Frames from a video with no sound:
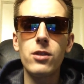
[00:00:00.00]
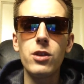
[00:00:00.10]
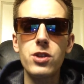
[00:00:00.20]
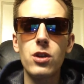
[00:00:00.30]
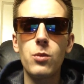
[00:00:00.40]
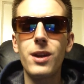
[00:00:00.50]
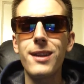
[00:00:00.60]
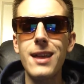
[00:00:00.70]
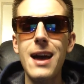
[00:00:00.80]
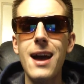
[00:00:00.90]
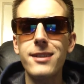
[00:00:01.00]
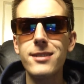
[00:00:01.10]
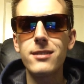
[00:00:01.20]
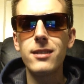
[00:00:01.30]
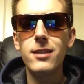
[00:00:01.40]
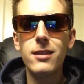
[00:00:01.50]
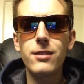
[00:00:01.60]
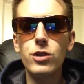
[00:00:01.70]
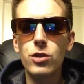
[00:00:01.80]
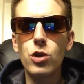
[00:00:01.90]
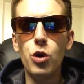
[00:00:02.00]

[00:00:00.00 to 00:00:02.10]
You know, he's gonna want to last the the